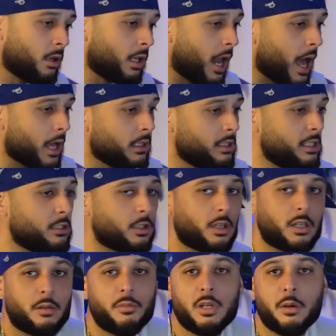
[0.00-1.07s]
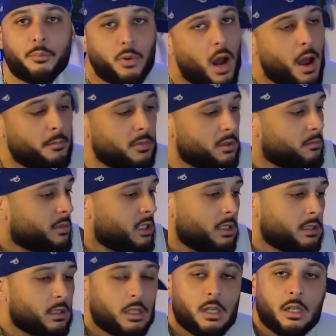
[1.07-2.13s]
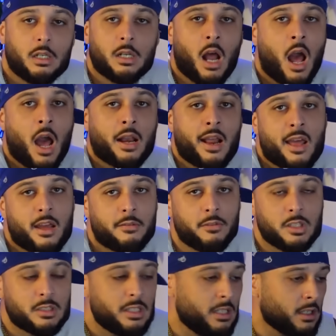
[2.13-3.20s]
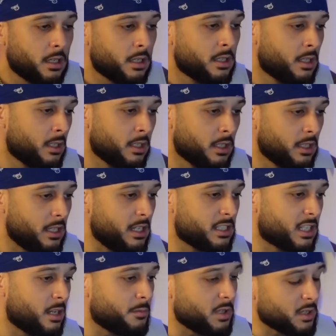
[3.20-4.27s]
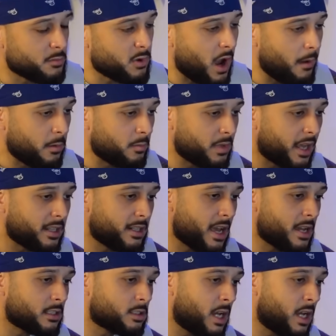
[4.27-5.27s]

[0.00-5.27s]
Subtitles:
or like, these are going to be a problem, because nah, not every sneaker is going to be a problem like that.